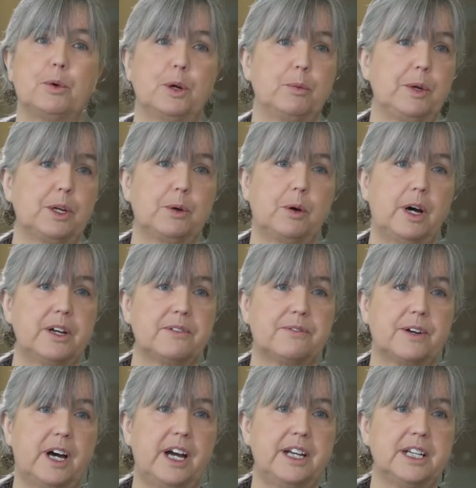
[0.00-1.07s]
when we
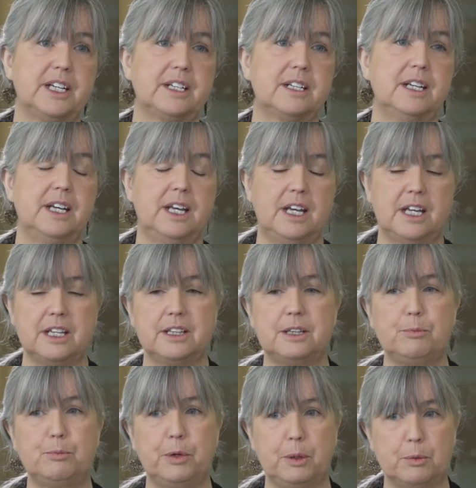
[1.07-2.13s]
quantified it,
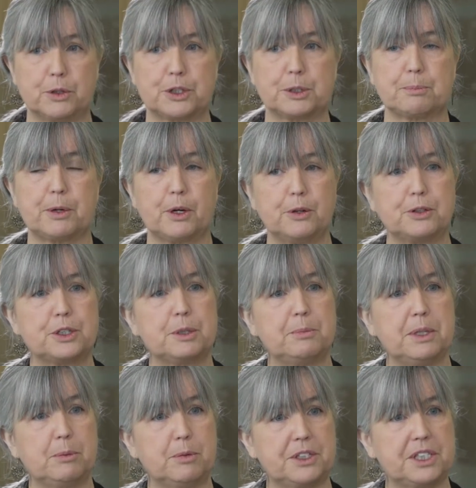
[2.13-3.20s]
we were supposed to be
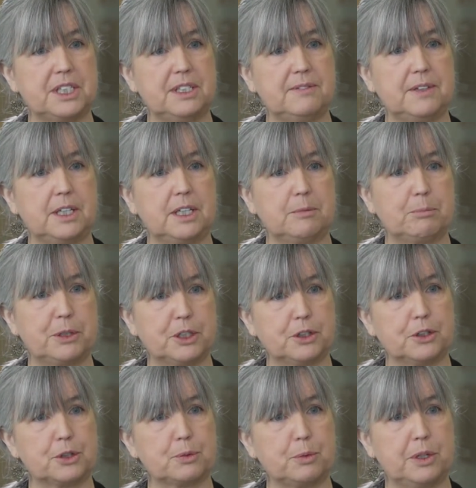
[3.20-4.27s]
receiving
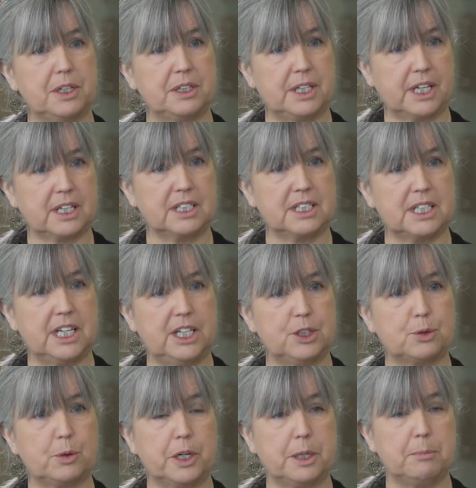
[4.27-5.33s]
pills with, that contained
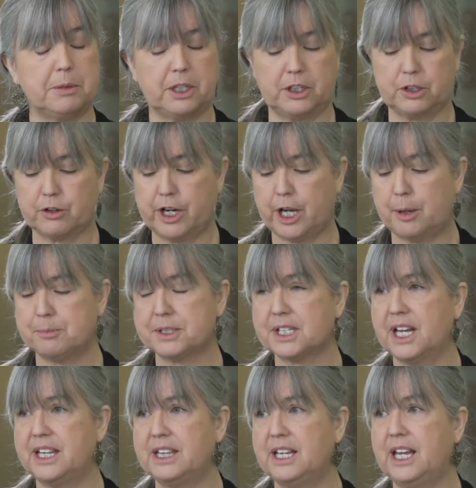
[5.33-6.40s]
20 milligrams,
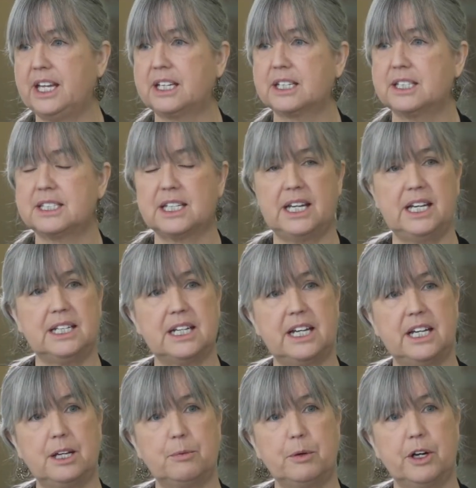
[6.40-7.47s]
and they contained
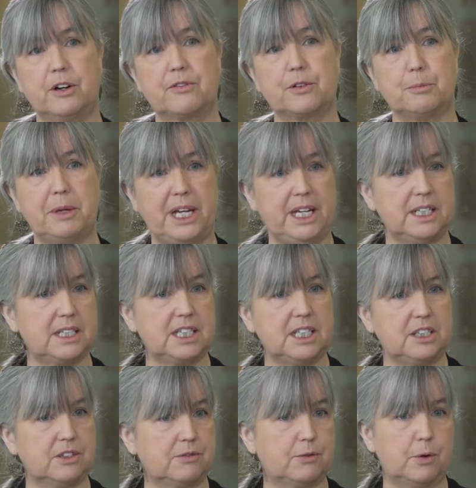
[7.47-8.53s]
anywhere from 18
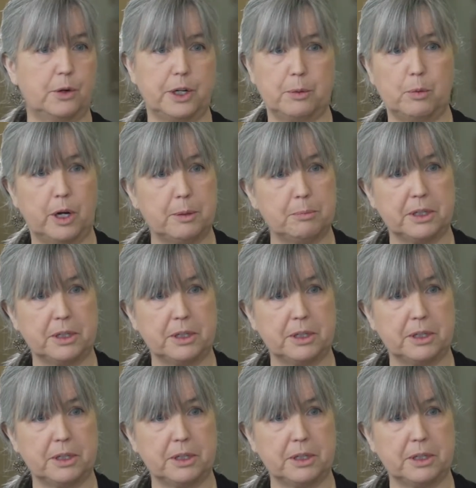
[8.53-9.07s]
to 41